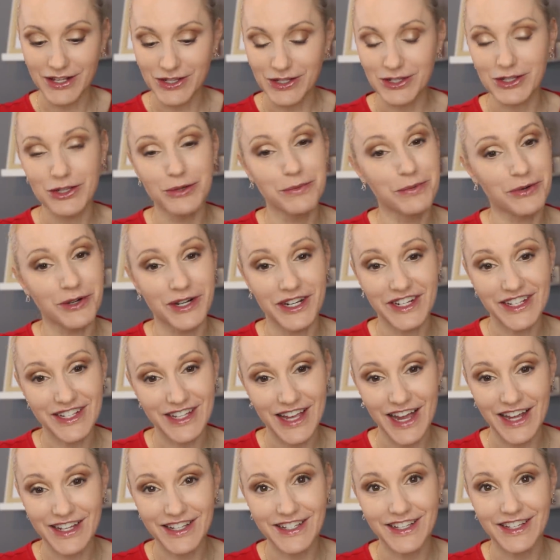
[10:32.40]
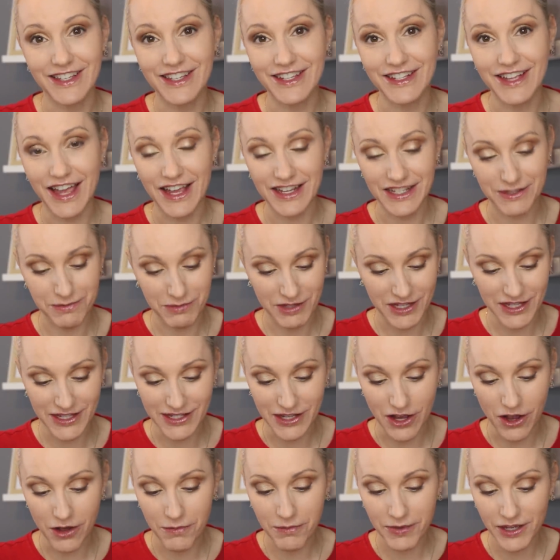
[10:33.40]
super excited to get some of this
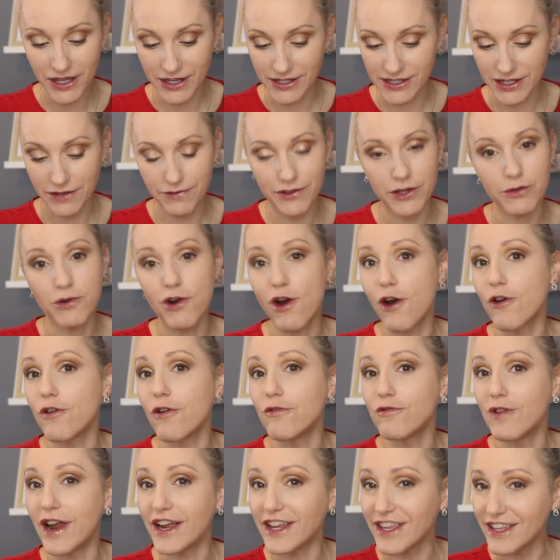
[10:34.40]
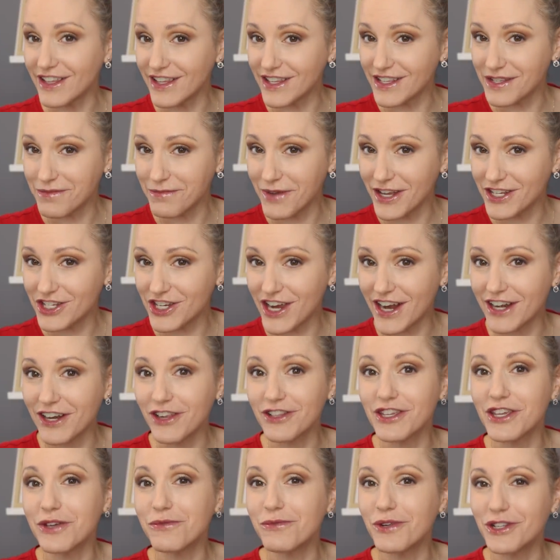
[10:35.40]
on because if you are a regular to my channel,
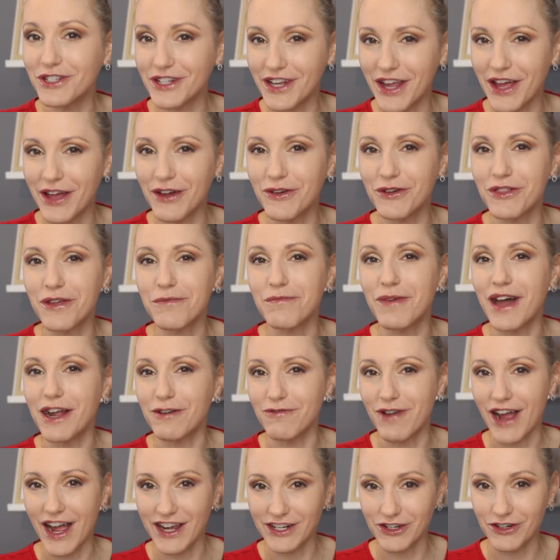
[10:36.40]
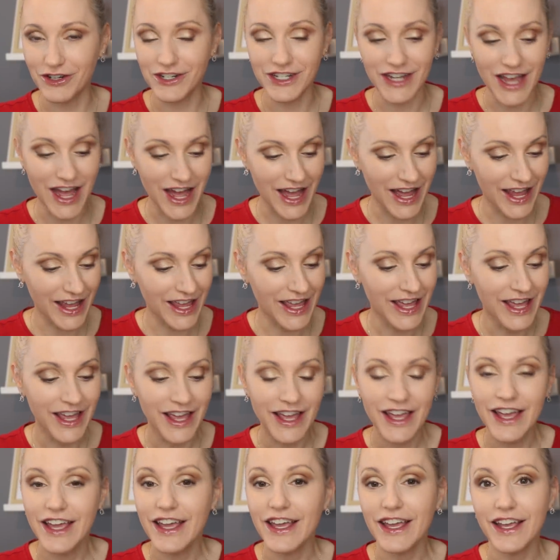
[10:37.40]
you will know that my ride or die
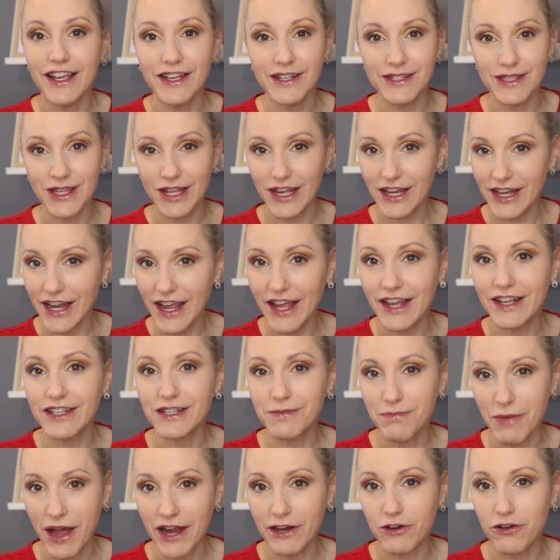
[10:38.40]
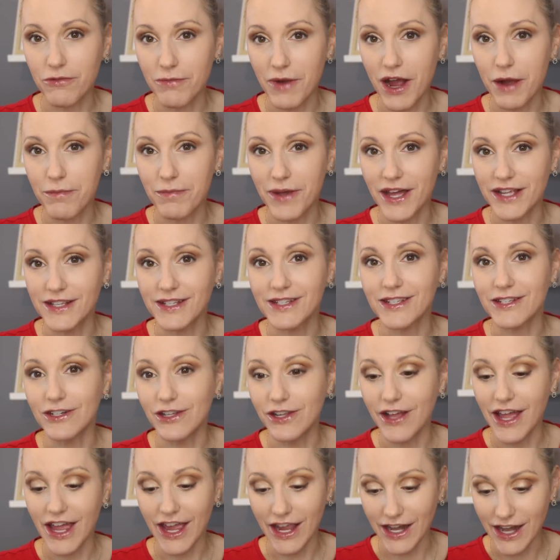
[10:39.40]
is the NYX Microbrow
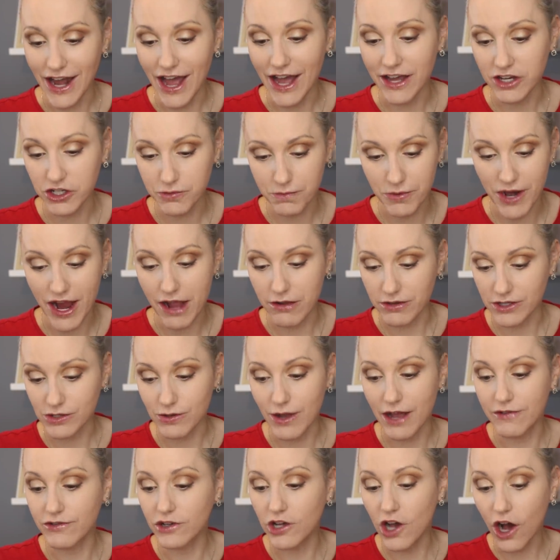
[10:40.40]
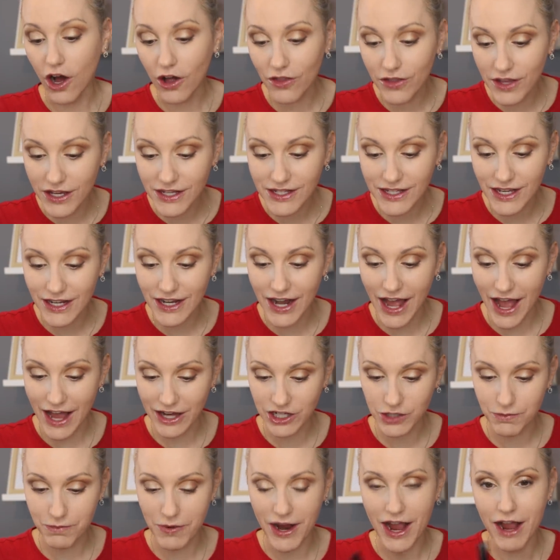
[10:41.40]
Pencil in Ash Brown. So I've got this in
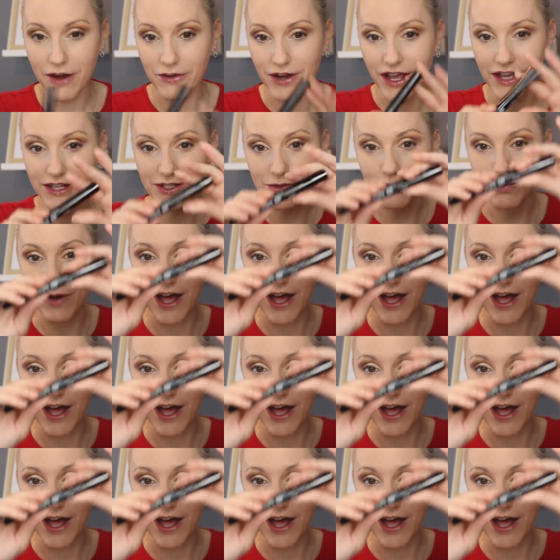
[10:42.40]
Ash Brown as